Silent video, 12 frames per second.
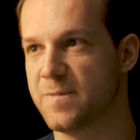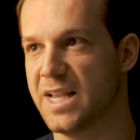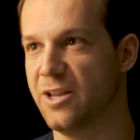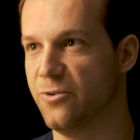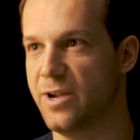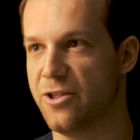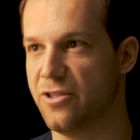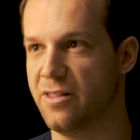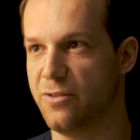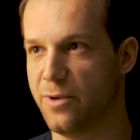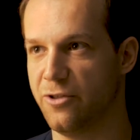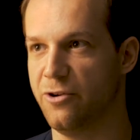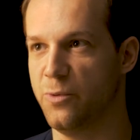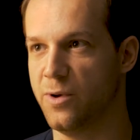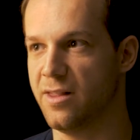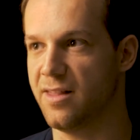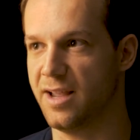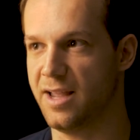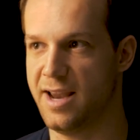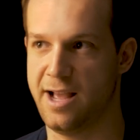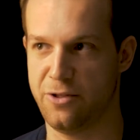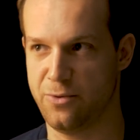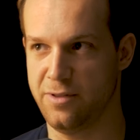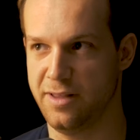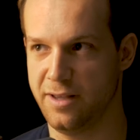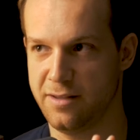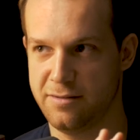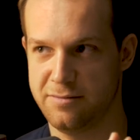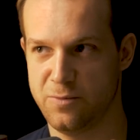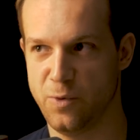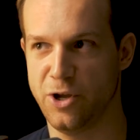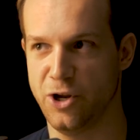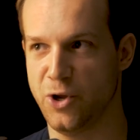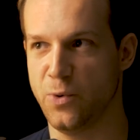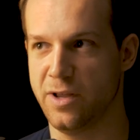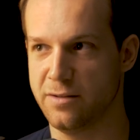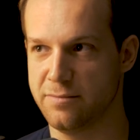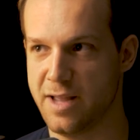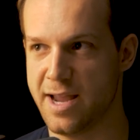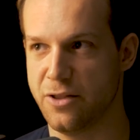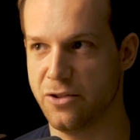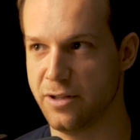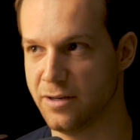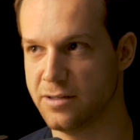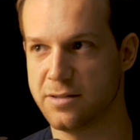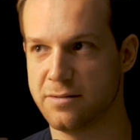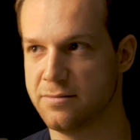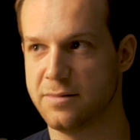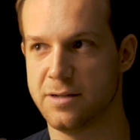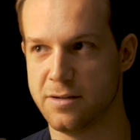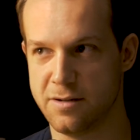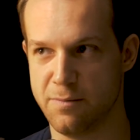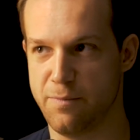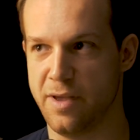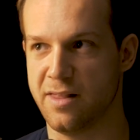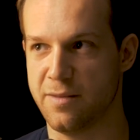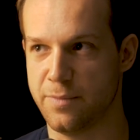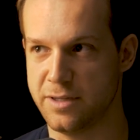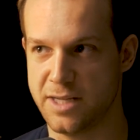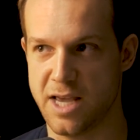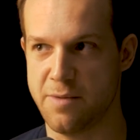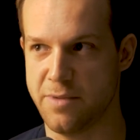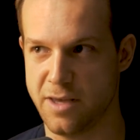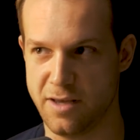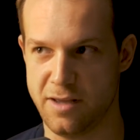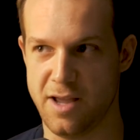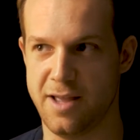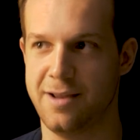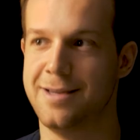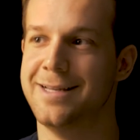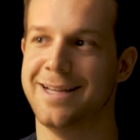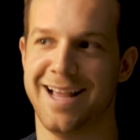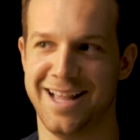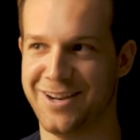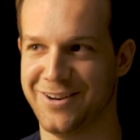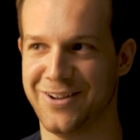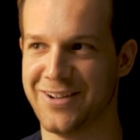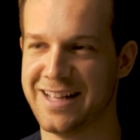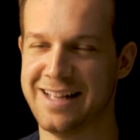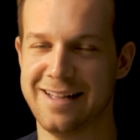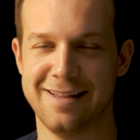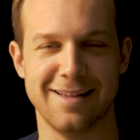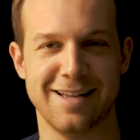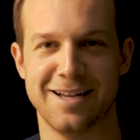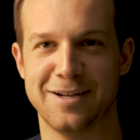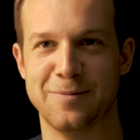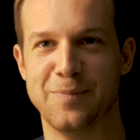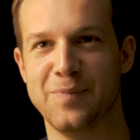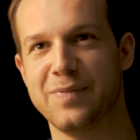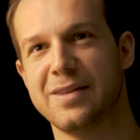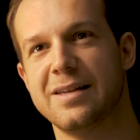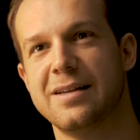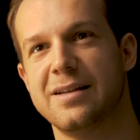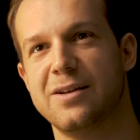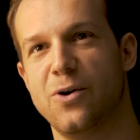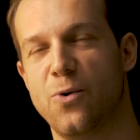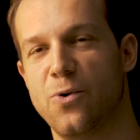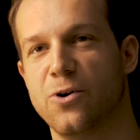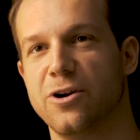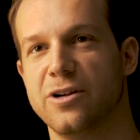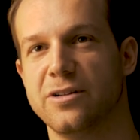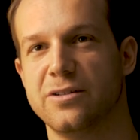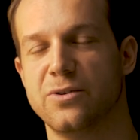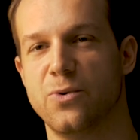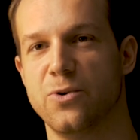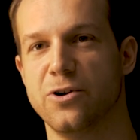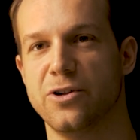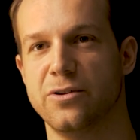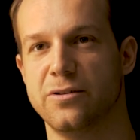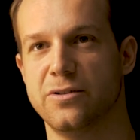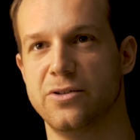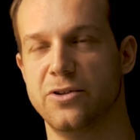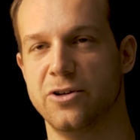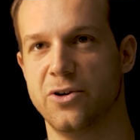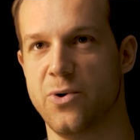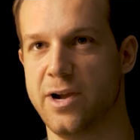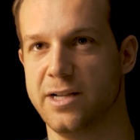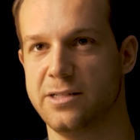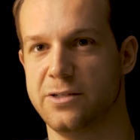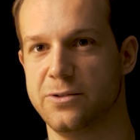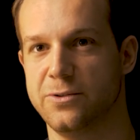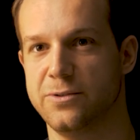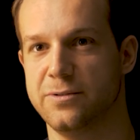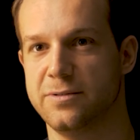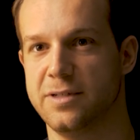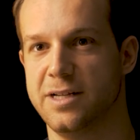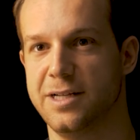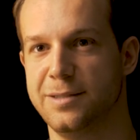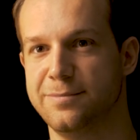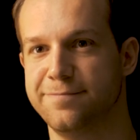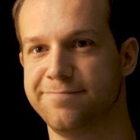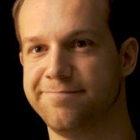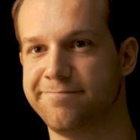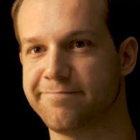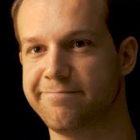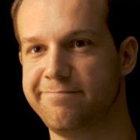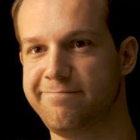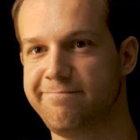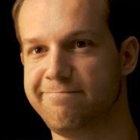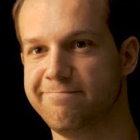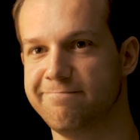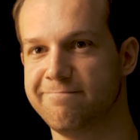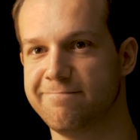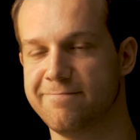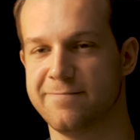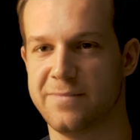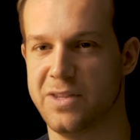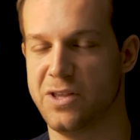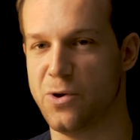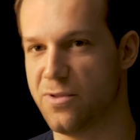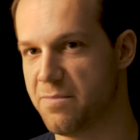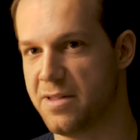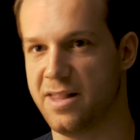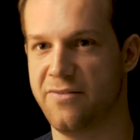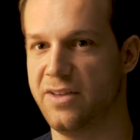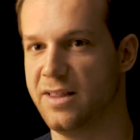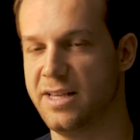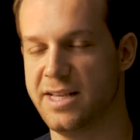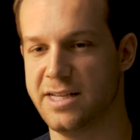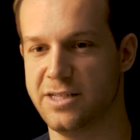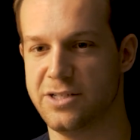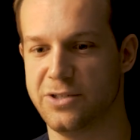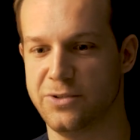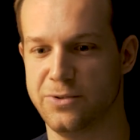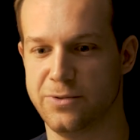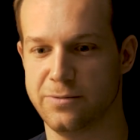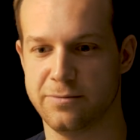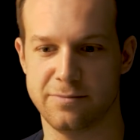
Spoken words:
iterations, whether it was an actual we're gonna go to ancient Mesopotamia and I don't know, or you're going to go specifically into,